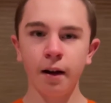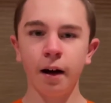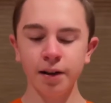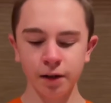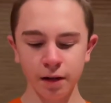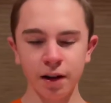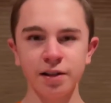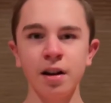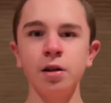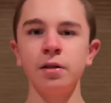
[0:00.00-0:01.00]
Also, the
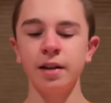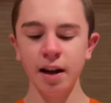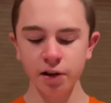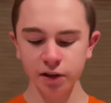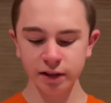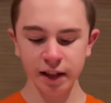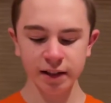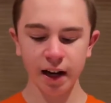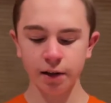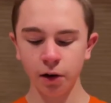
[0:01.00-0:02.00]
Los Angeles Angels, they
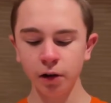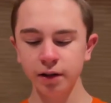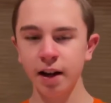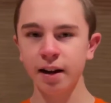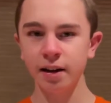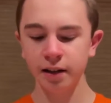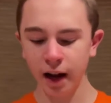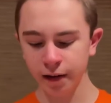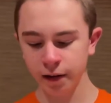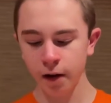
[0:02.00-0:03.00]
signed Jose
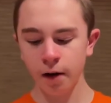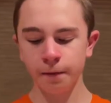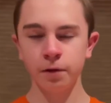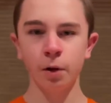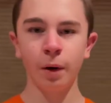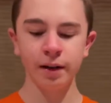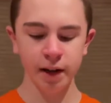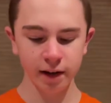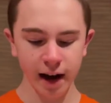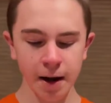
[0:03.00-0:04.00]
Quintana to a
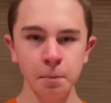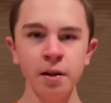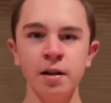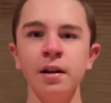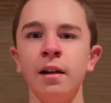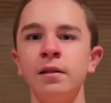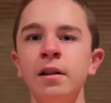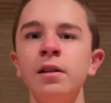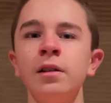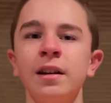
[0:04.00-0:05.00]
1-year, $8 million deal.